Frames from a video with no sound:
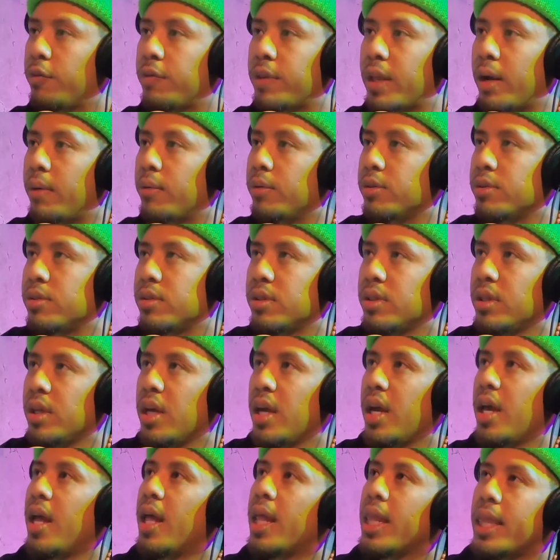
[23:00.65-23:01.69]
if that was,
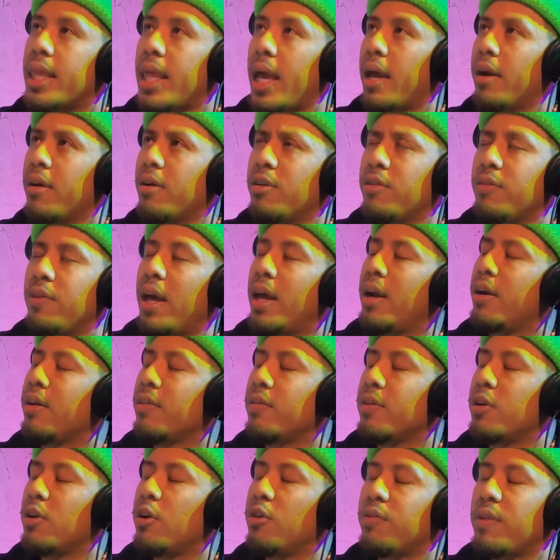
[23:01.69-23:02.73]
I don't
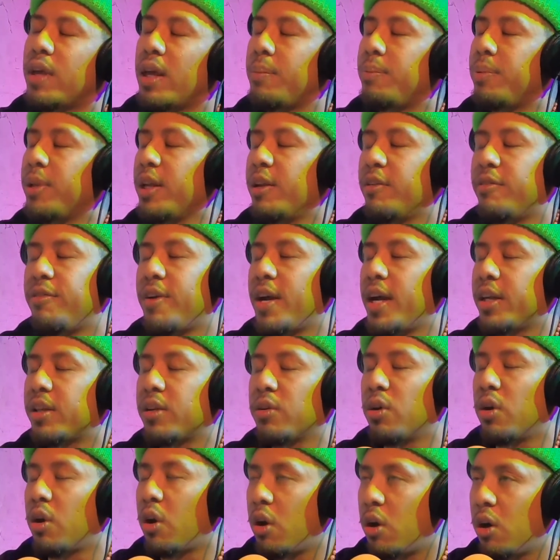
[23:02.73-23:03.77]
even know if that played a
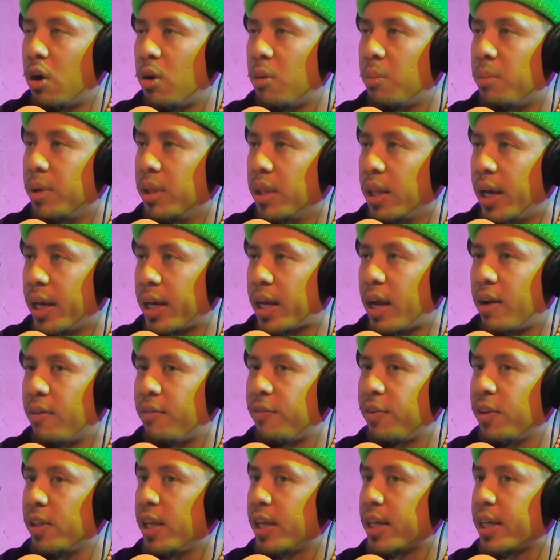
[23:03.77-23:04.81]
factor at all, but like I
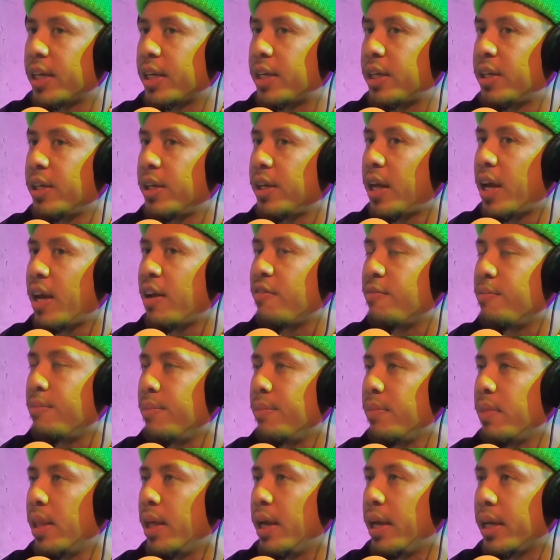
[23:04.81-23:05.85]
feel like it could have,
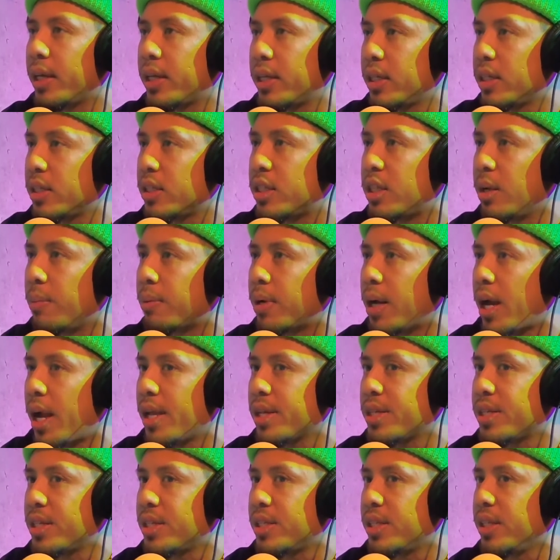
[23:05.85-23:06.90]
like,
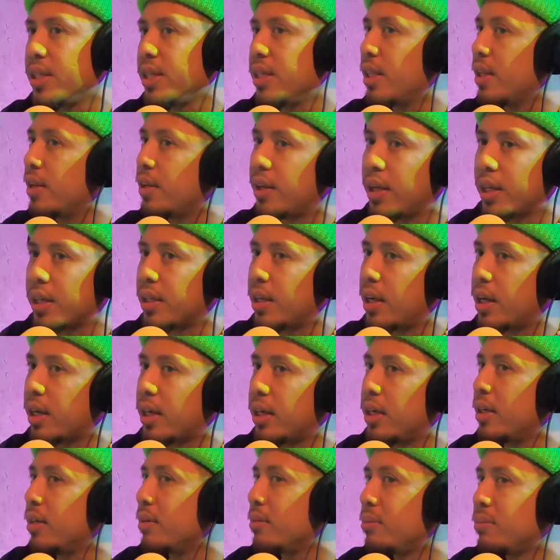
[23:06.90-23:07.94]
subconsciously they're like not
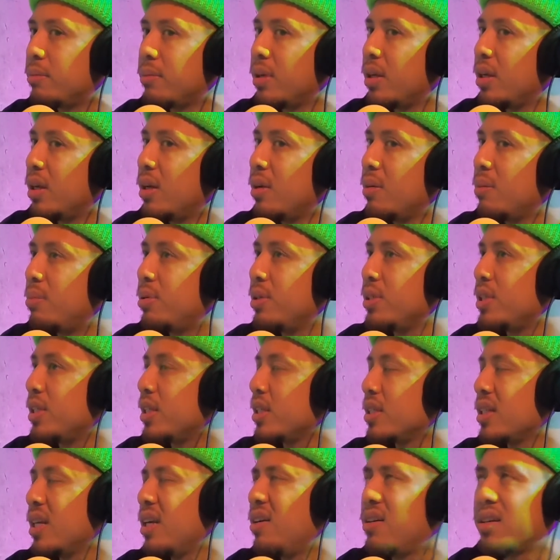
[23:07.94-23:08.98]
gonna push it
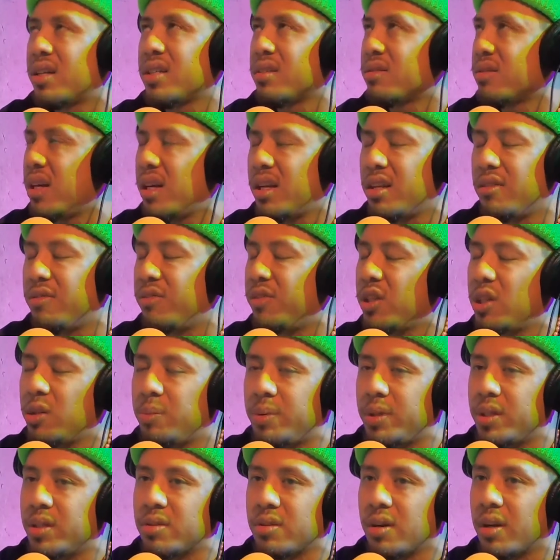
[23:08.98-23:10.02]
because we're not in the
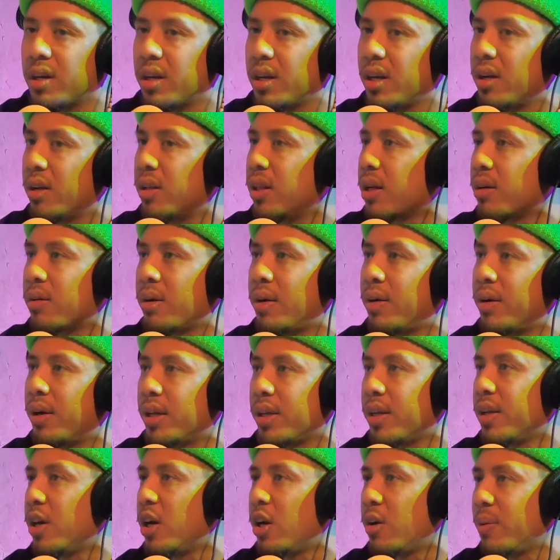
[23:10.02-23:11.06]
Philippines right now, like,
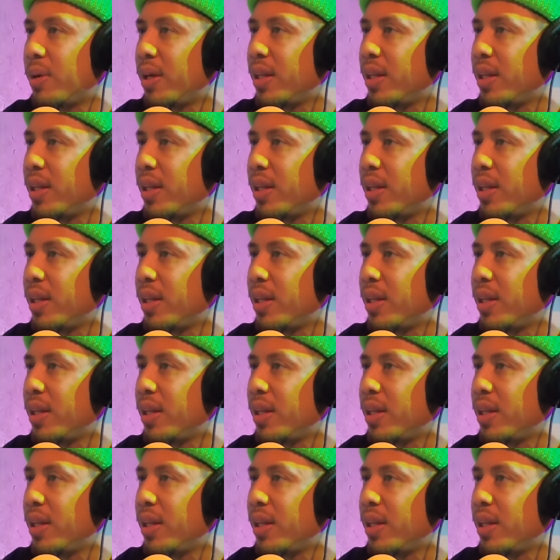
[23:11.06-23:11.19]
you know what I